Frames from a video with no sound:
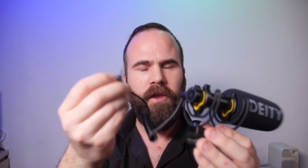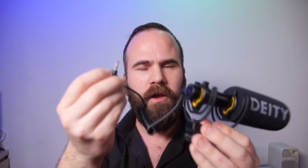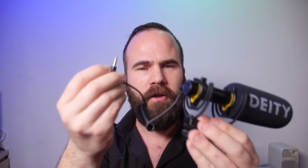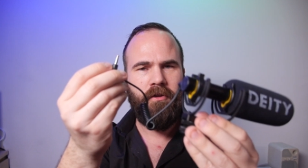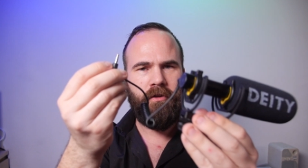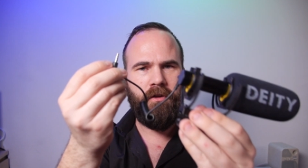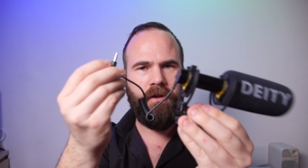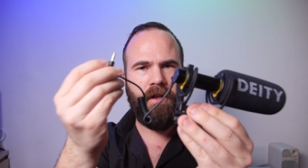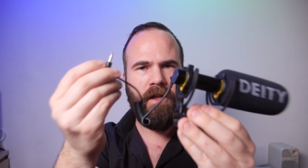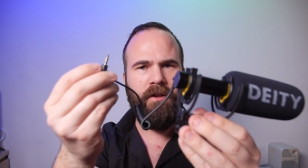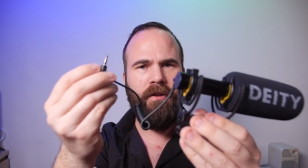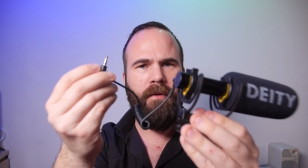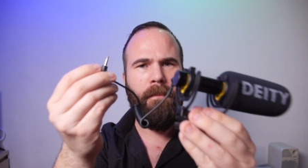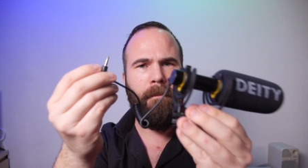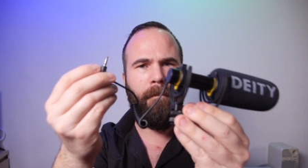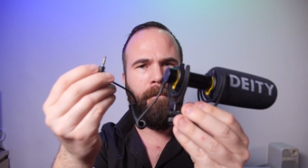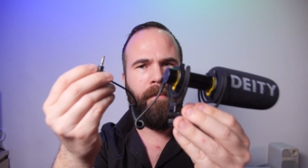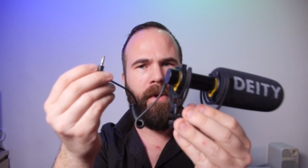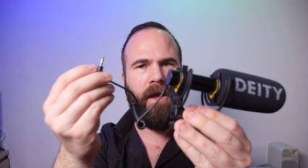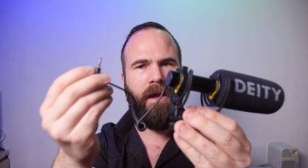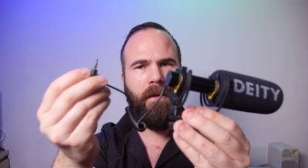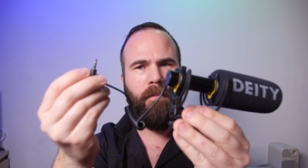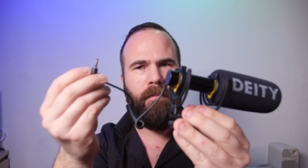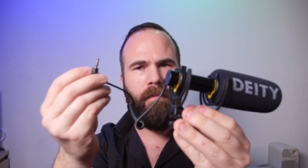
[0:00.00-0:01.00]
So that's a
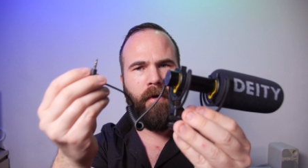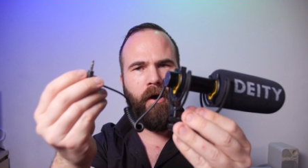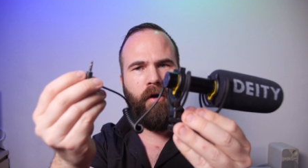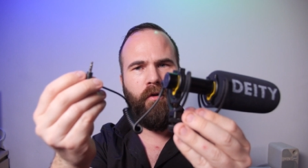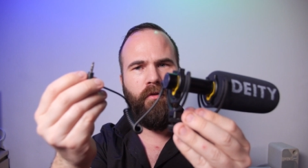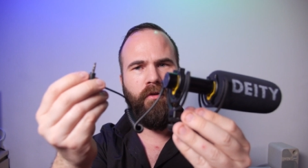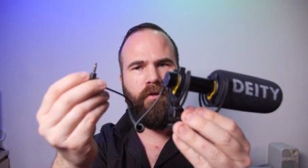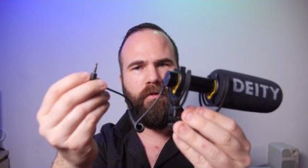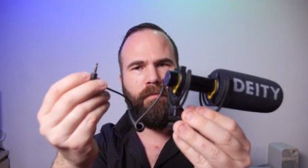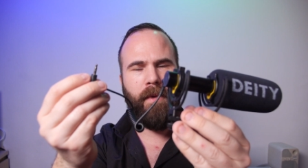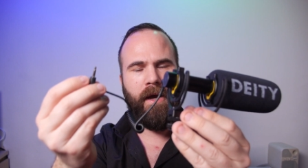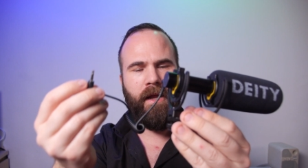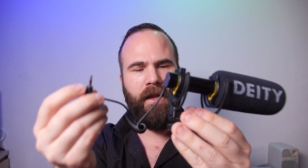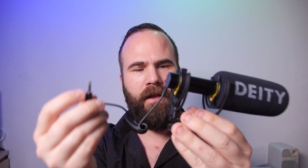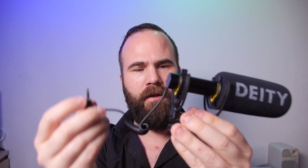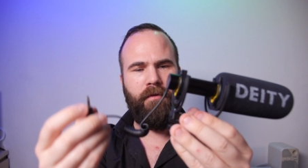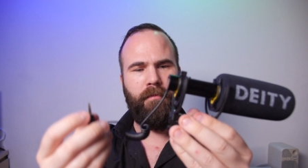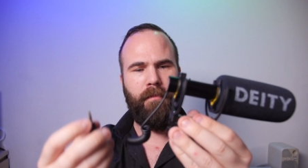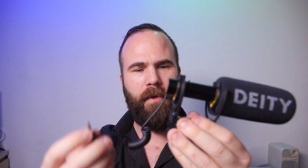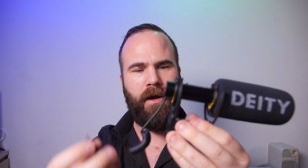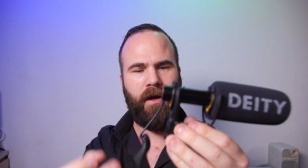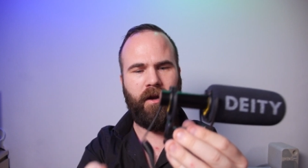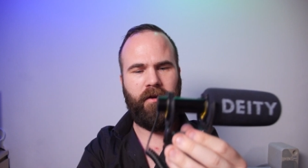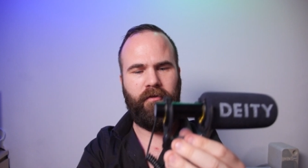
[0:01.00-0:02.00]
big bonus by
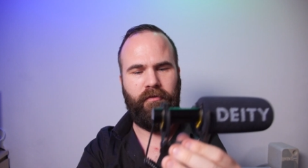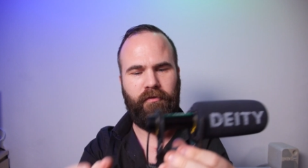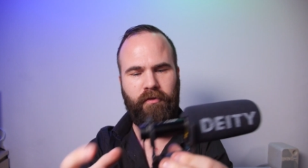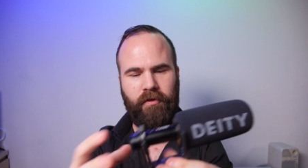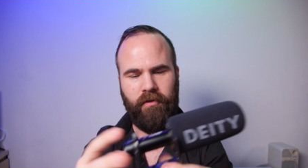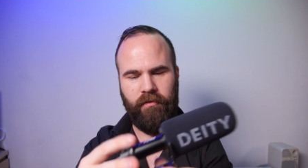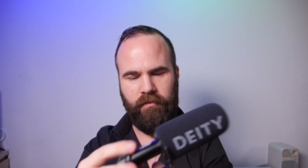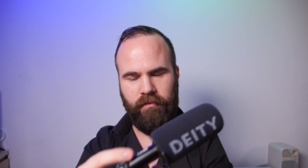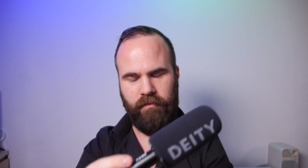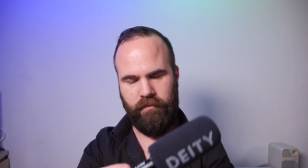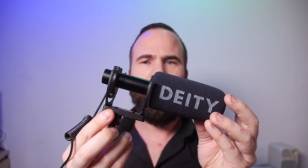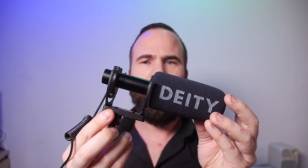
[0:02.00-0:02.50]
this microphone.